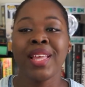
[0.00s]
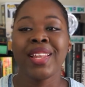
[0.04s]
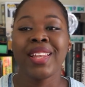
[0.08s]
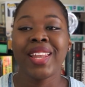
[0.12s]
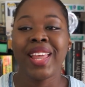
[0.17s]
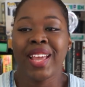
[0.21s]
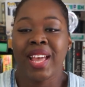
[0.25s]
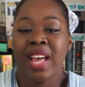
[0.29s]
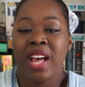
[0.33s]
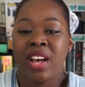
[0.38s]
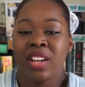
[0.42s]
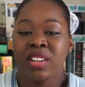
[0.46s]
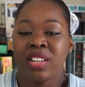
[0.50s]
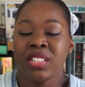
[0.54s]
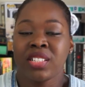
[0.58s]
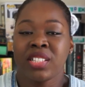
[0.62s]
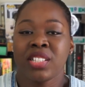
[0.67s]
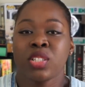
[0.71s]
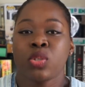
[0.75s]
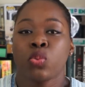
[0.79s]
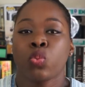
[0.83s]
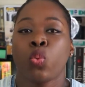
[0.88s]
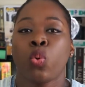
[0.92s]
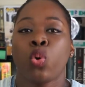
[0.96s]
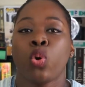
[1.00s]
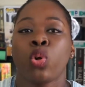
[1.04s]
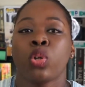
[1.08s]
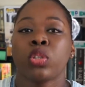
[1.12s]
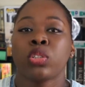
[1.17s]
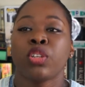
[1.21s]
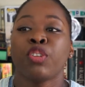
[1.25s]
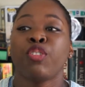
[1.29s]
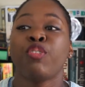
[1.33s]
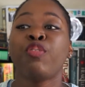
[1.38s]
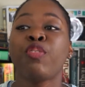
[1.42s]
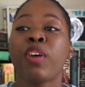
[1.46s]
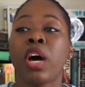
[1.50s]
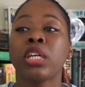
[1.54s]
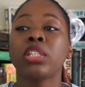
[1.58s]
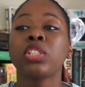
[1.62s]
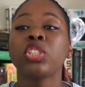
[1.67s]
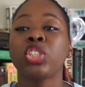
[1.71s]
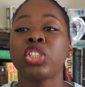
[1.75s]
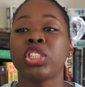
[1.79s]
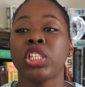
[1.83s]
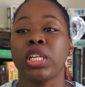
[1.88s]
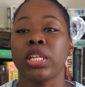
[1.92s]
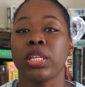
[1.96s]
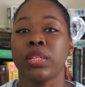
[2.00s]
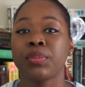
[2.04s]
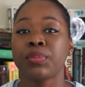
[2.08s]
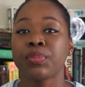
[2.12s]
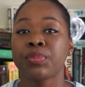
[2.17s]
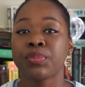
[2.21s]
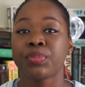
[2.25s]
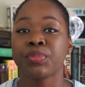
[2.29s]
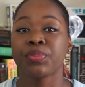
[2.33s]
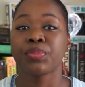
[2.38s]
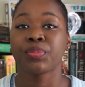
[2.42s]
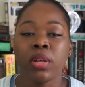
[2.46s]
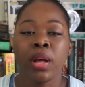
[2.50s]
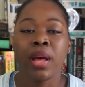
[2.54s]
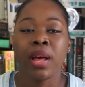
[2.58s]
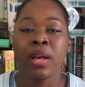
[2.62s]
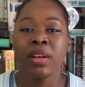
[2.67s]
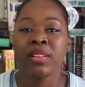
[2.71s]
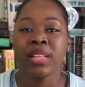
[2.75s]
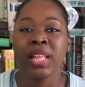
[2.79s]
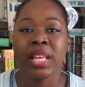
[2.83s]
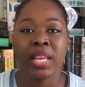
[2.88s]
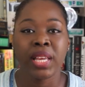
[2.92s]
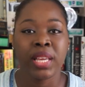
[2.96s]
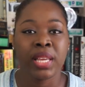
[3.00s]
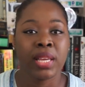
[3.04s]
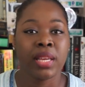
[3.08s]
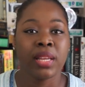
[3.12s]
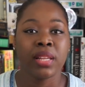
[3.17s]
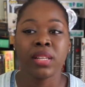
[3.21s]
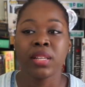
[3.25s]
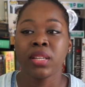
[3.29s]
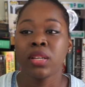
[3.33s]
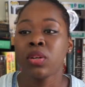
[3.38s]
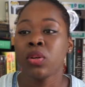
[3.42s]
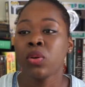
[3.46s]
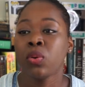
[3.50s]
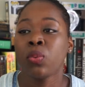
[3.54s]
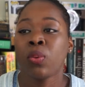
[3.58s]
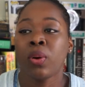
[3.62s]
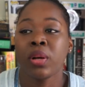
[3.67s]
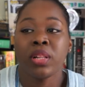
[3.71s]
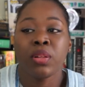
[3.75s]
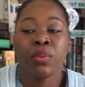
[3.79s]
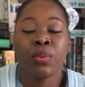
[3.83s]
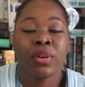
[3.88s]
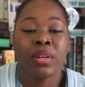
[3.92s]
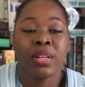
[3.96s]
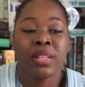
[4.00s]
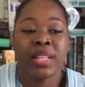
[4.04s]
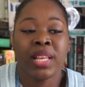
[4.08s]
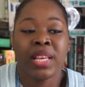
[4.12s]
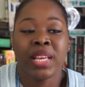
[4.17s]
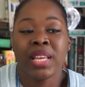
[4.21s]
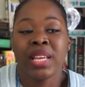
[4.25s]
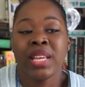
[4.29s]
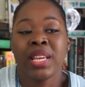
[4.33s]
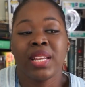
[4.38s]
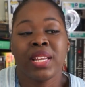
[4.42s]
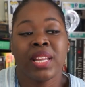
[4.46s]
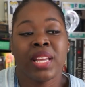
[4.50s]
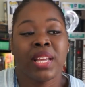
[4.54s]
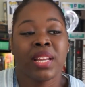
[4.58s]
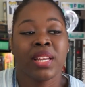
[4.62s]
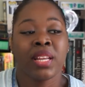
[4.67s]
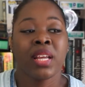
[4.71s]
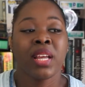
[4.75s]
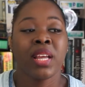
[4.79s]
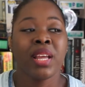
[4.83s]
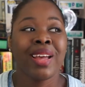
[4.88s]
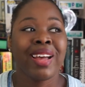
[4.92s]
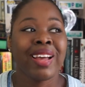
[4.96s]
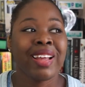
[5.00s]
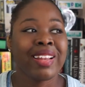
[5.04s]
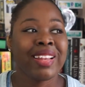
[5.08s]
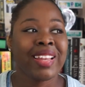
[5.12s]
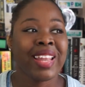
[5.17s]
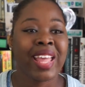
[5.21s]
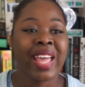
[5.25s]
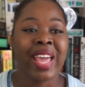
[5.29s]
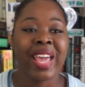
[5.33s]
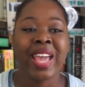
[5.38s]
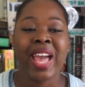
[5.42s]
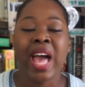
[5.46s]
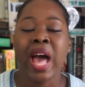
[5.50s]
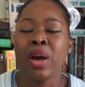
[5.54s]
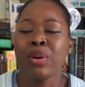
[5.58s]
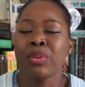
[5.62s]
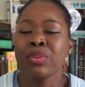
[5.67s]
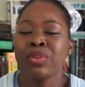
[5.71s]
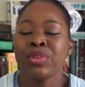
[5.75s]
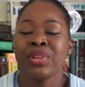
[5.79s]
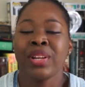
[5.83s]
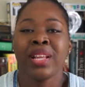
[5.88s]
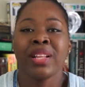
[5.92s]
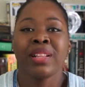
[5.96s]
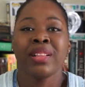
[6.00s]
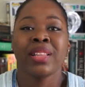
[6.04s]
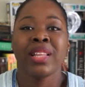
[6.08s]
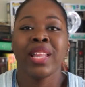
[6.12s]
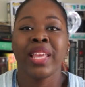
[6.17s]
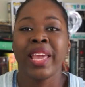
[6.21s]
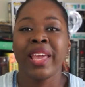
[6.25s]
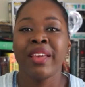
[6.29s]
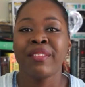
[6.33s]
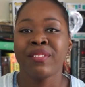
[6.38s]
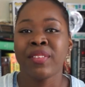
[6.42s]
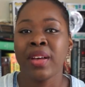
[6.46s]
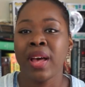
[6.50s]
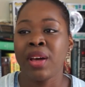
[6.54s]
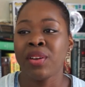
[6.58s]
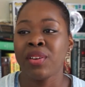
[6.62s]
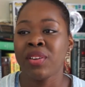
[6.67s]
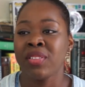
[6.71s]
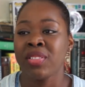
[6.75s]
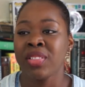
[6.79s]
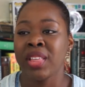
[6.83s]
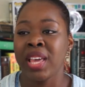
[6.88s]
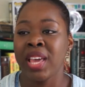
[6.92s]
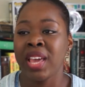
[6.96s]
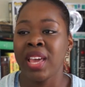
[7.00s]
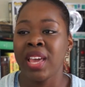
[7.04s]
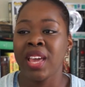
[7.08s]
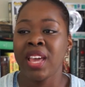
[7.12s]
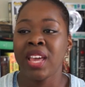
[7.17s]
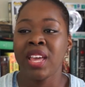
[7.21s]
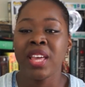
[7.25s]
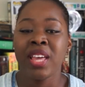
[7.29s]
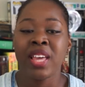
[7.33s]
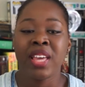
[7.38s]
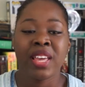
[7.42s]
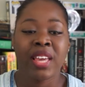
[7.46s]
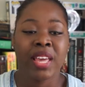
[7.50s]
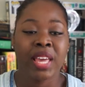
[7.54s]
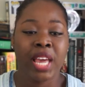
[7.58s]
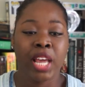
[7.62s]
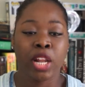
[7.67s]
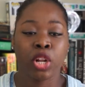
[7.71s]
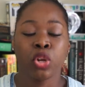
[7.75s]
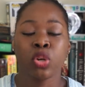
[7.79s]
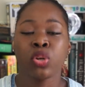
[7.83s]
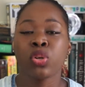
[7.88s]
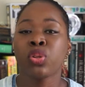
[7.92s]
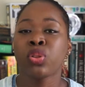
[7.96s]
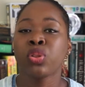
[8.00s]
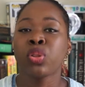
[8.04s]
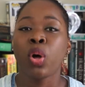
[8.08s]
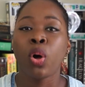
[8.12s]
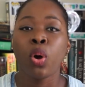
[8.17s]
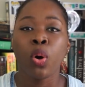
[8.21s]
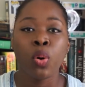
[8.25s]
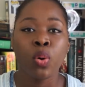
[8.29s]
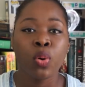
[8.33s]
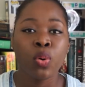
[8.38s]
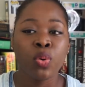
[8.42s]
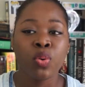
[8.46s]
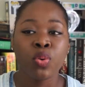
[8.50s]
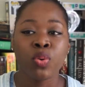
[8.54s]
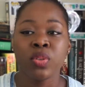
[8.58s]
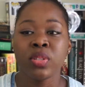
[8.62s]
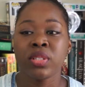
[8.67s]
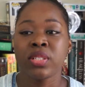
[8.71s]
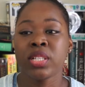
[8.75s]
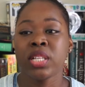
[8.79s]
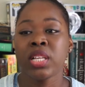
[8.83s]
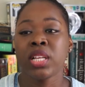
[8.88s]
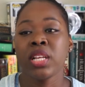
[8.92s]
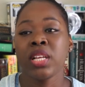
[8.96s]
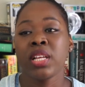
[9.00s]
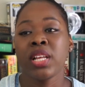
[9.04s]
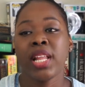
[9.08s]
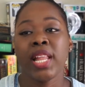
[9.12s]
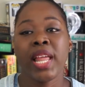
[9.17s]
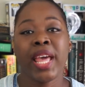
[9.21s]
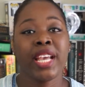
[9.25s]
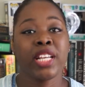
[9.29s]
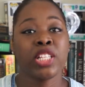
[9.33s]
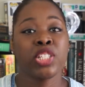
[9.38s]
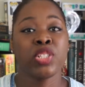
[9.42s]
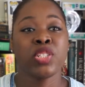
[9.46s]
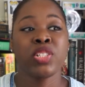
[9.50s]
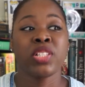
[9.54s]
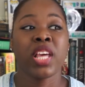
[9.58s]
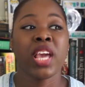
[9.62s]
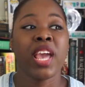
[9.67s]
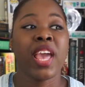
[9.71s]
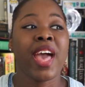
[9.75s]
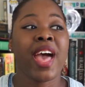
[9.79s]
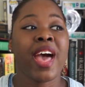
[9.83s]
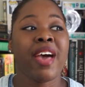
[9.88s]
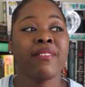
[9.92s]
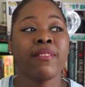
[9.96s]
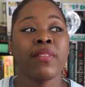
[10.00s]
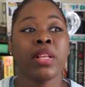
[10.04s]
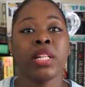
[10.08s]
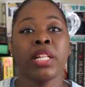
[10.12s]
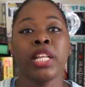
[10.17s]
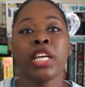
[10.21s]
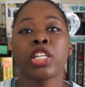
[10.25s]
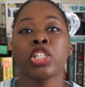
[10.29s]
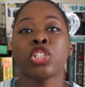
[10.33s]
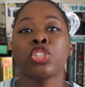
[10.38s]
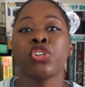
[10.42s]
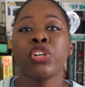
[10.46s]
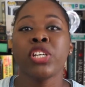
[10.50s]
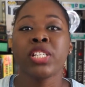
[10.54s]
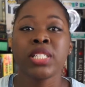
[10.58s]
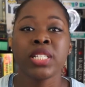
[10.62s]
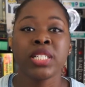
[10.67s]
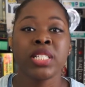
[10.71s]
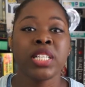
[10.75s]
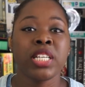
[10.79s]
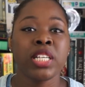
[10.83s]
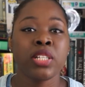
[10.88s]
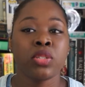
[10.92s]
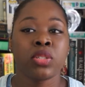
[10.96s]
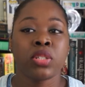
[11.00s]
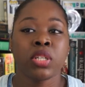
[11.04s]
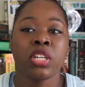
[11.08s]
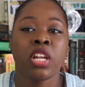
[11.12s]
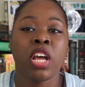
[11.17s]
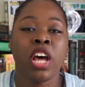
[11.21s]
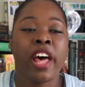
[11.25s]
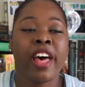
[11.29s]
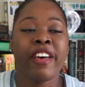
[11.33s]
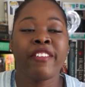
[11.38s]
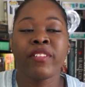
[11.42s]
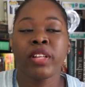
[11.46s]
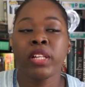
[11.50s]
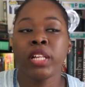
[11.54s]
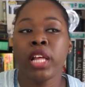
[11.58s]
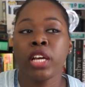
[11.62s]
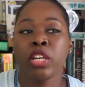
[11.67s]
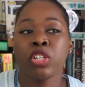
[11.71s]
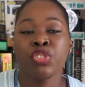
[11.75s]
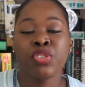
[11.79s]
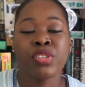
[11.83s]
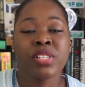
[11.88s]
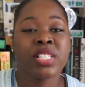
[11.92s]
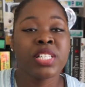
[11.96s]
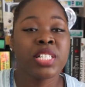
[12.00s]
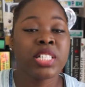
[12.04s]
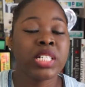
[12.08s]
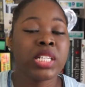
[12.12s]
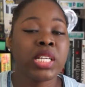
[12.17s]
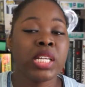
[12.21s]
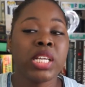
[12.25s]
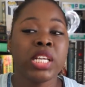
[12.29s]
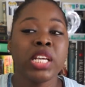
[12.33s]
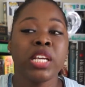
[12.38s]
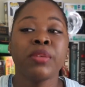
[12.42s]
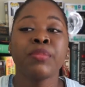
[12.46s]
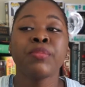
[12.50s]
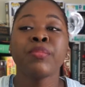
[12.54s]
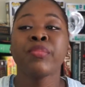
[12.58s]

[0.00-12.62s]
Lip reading: Like, how does this world function? How they eat? What are they eating? Like, how do they live? How do they get clothes? Like, do they have electricity? Do they not have electricity?